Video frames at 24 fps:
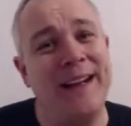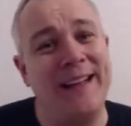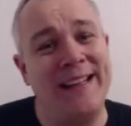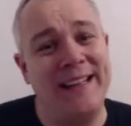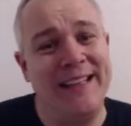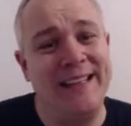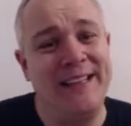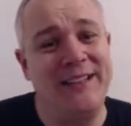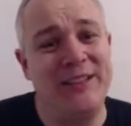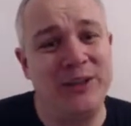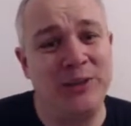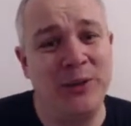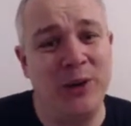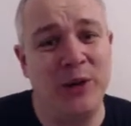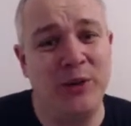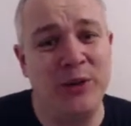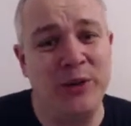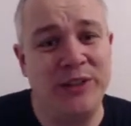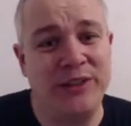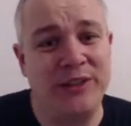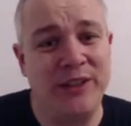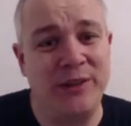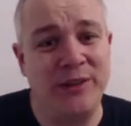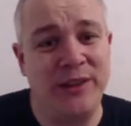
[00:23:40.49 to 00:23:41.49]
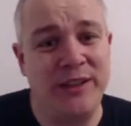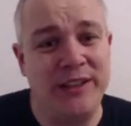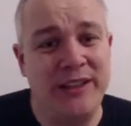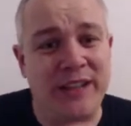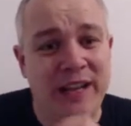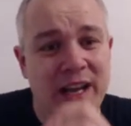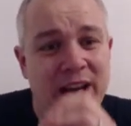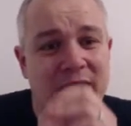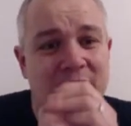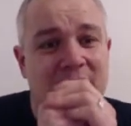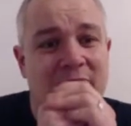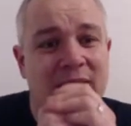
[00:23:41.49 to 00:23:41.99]
I need to owe you, don't I?
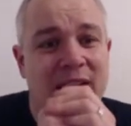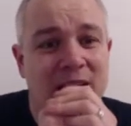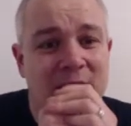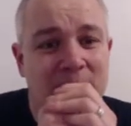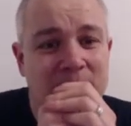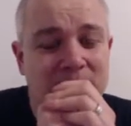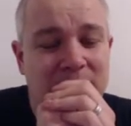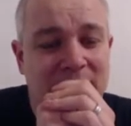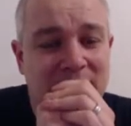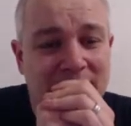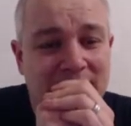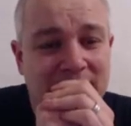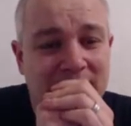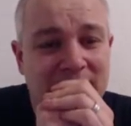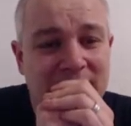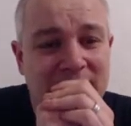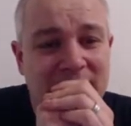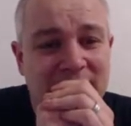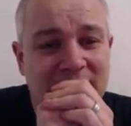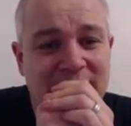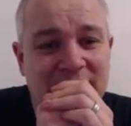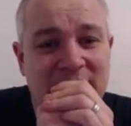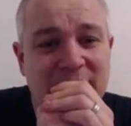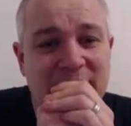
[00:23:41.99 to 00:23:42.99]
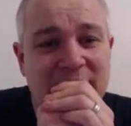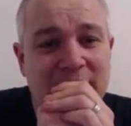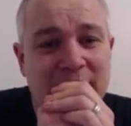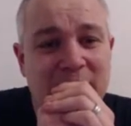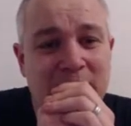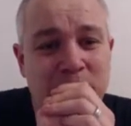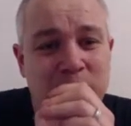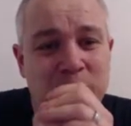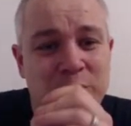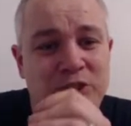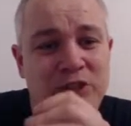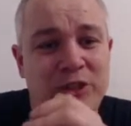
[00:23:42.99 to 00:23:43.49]
Um,
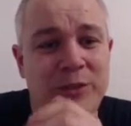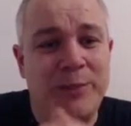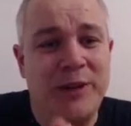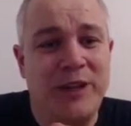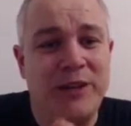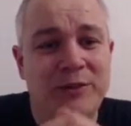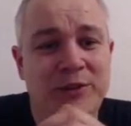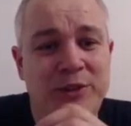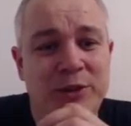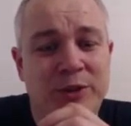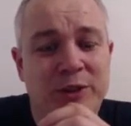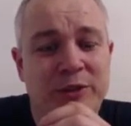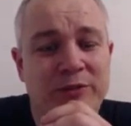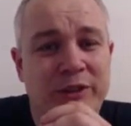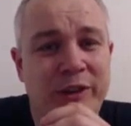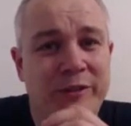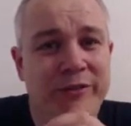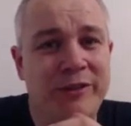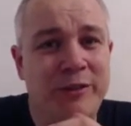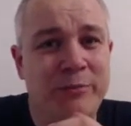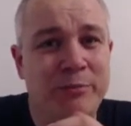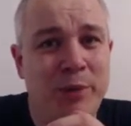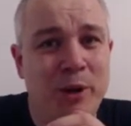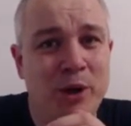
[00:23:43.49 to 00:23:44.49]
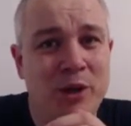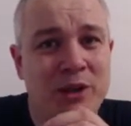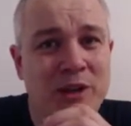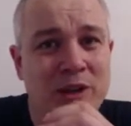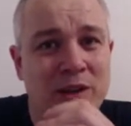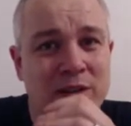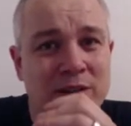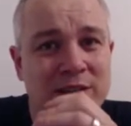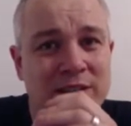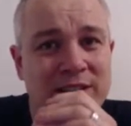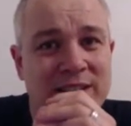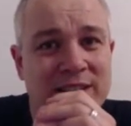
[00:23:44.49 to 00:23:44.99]
I'm wondering about doing River and
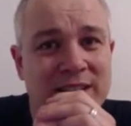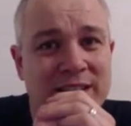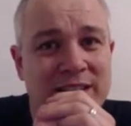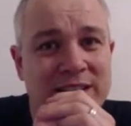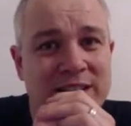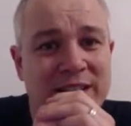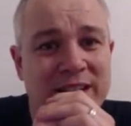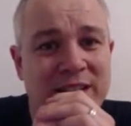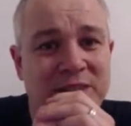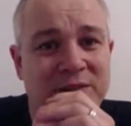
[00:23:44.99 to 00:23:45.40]
Boca in the